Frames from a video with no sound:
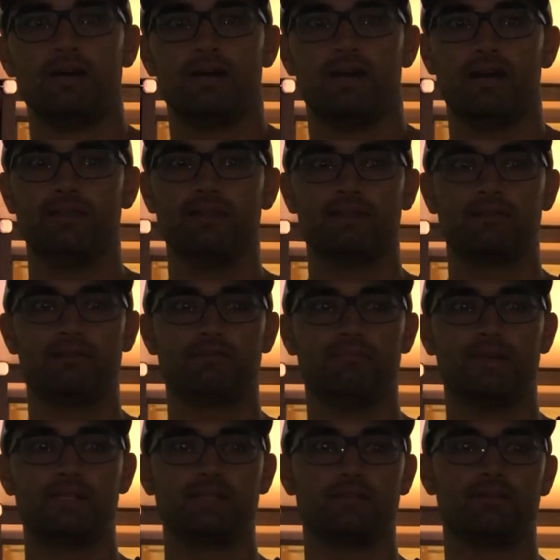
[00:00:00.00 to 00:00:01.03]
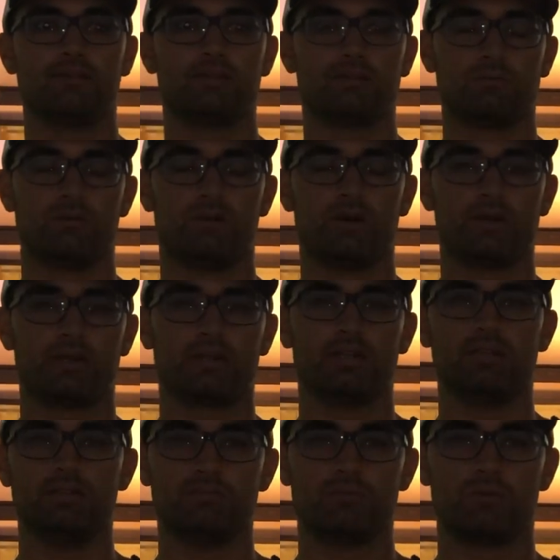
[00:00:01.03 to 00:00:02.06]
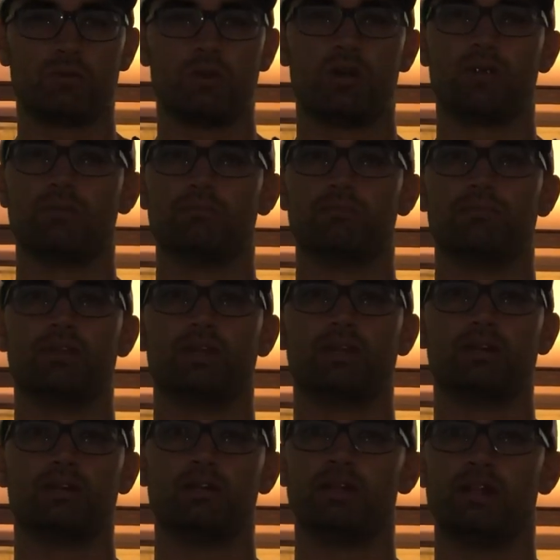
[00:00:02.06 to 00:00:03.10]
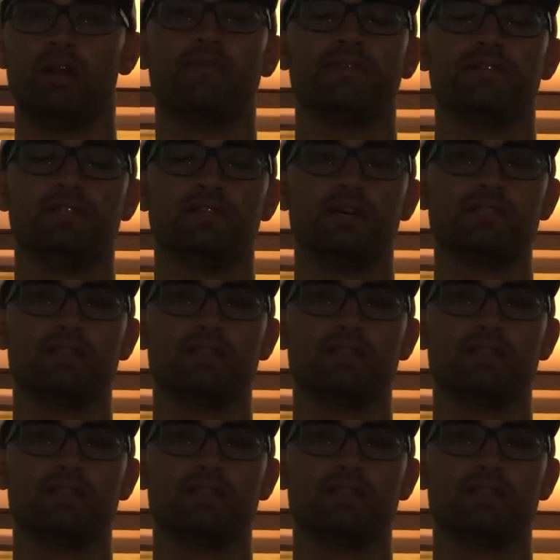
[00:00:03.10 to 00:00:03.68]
I think messing with your water can do more harm than good, and often does.